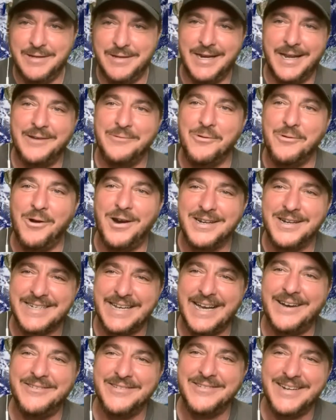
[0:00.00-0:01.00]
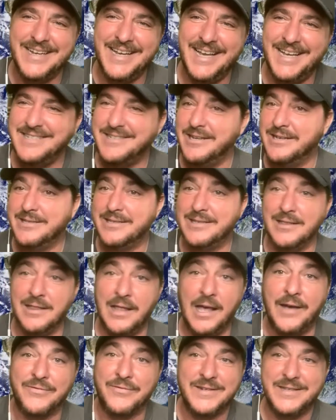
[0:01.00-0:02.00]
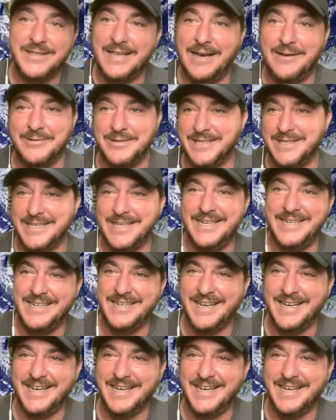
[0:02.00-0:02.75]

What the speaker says: And I walked out and just left. That was it.